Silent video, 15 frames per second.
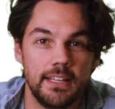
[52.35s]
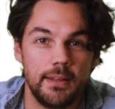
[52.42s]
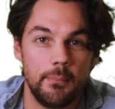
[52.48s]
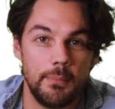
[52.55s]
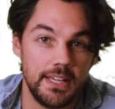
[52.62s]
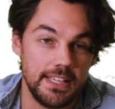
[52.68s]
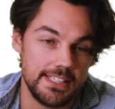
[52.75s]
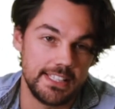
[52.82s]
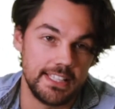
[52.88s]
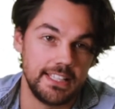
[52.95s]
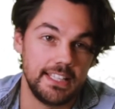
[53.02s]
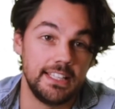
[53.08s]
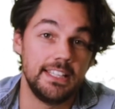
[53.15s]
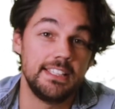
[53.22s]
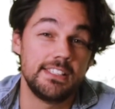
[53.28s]
amazing
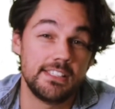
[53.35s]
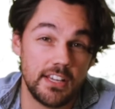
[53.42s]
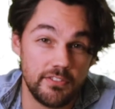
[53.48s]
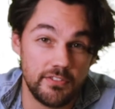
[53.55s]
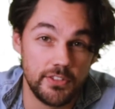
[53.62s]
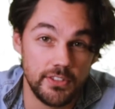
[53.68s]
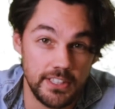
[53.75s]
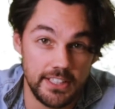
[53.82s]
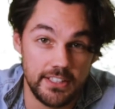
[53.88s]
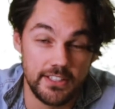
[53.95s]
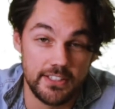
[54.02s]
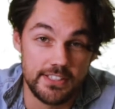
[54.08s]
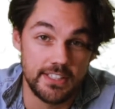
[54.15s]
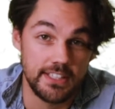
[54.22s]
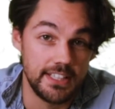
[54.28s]
and insightful
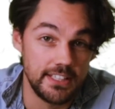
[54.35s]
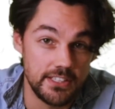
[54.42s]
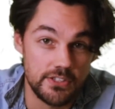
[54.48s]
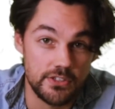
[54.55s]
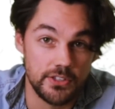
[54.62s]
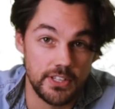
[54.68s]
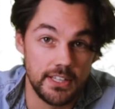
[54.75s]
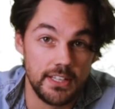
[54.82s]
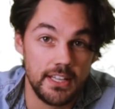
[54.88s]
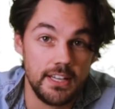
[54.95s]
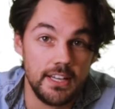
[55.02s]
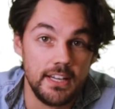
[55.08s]
leaders in the industry